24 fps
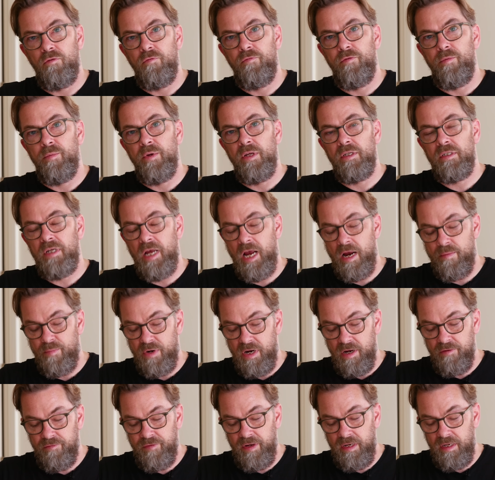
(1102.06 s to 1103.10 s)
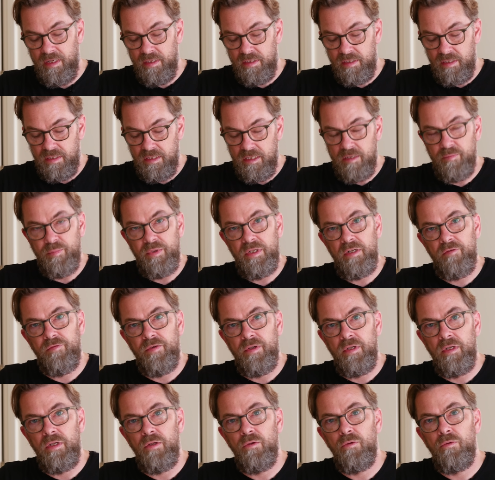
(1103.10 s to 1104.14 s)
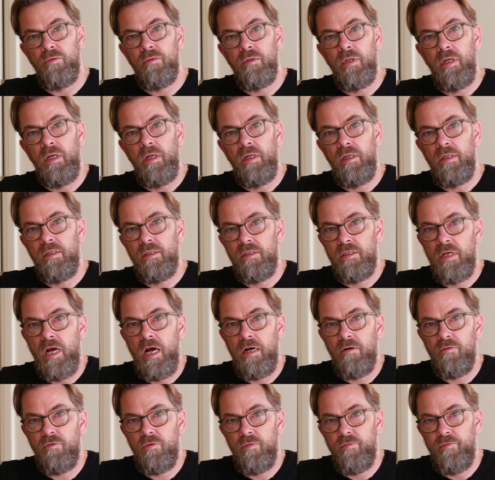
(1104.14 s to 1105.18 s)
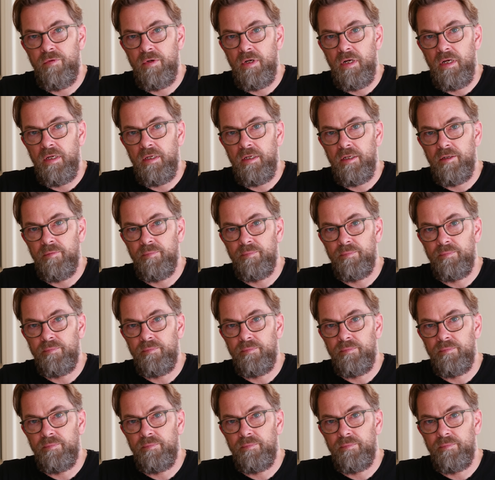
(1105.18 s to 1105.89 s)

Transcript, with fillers: group for this camera. I think it's a little bit of a new target group for Leica.